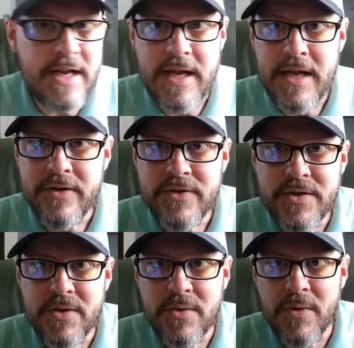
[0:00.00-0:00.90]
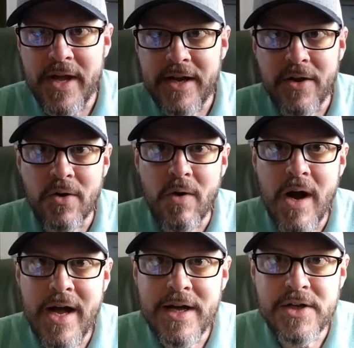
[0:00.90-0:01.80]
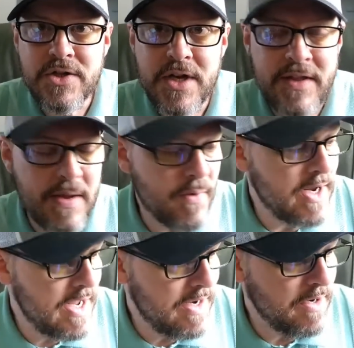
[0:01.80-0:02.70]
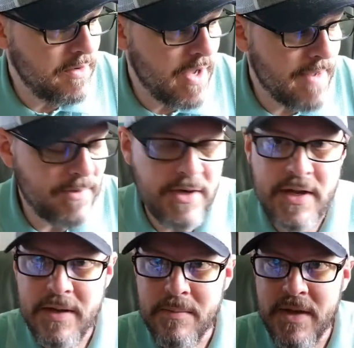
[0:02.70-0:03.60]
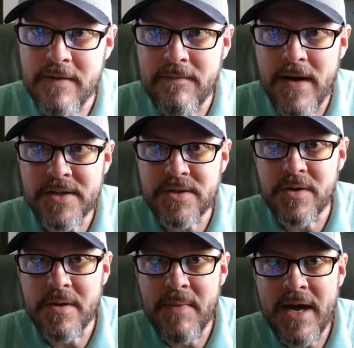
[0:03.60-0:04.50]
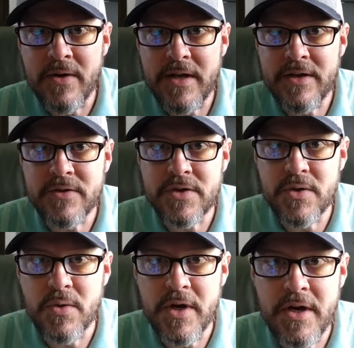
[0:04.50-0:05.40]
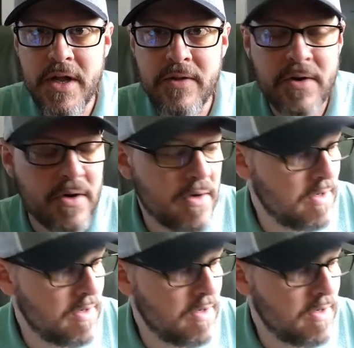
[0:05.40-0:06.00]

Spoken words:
into like a garage, and they went ahead and adopted him and fostered him out into another